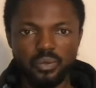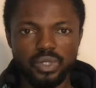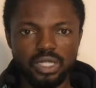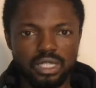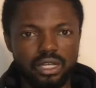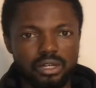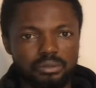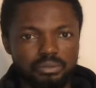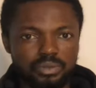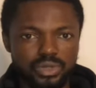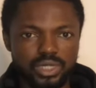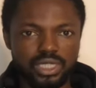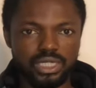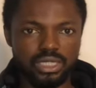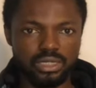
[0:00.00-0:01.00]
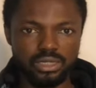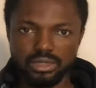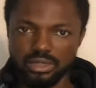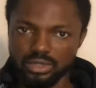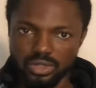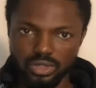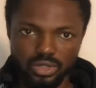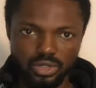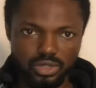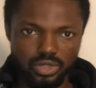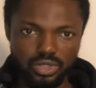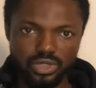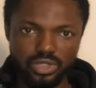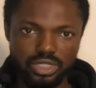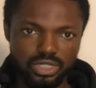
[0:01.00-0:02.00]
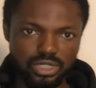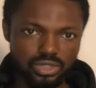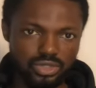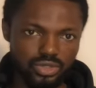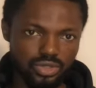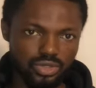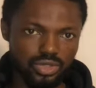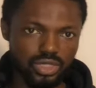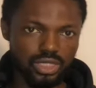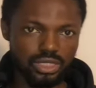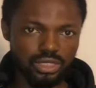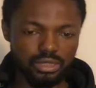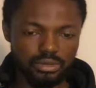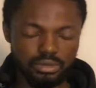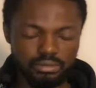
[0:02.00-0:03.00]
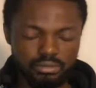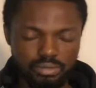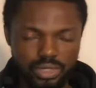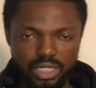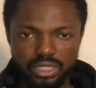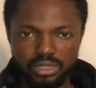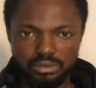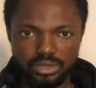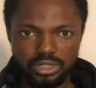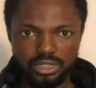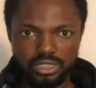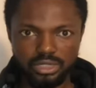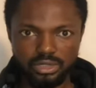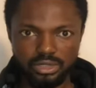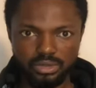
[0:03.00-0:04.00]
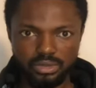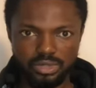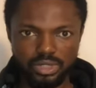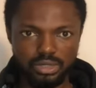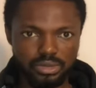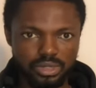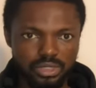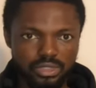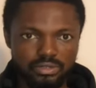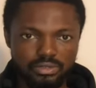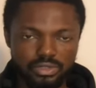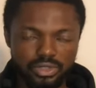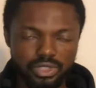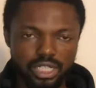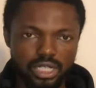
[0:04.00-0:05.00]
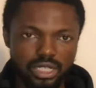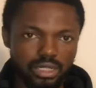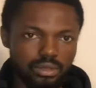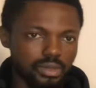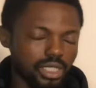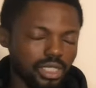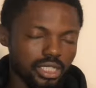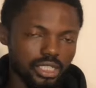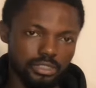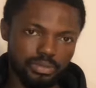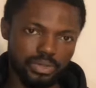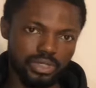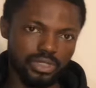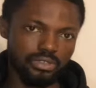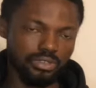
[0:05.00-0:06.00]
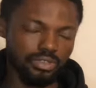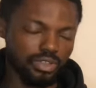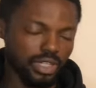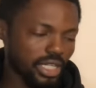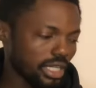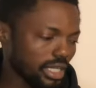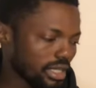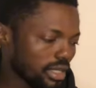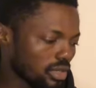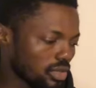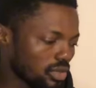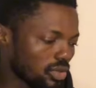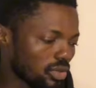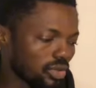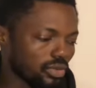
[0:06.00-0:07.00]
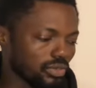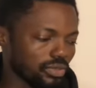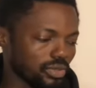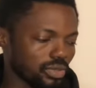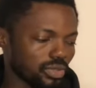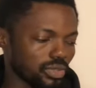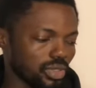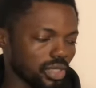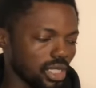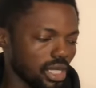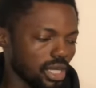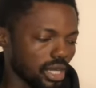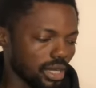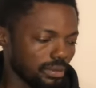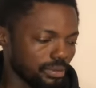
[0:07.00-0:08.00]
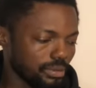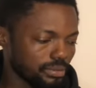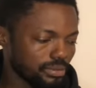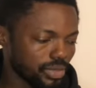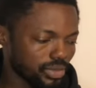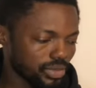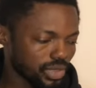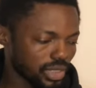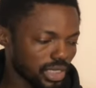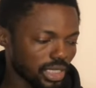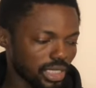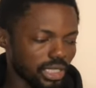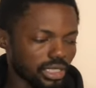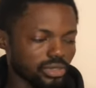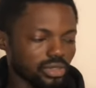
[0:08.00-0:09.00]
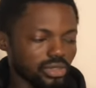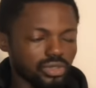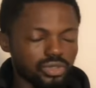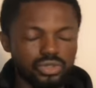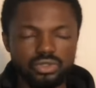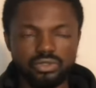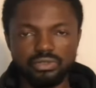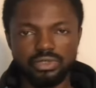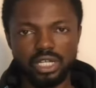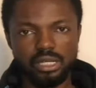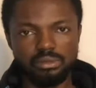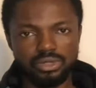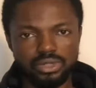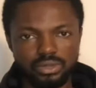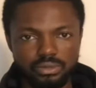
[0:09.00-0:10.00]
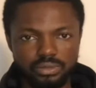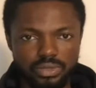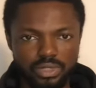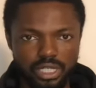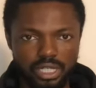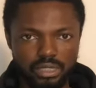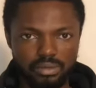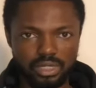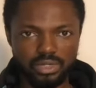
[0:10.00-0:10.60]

without breaking the law. All you need to do is pay the monthly subscription for Spotify or for Apple Music, and also for Amazon Prime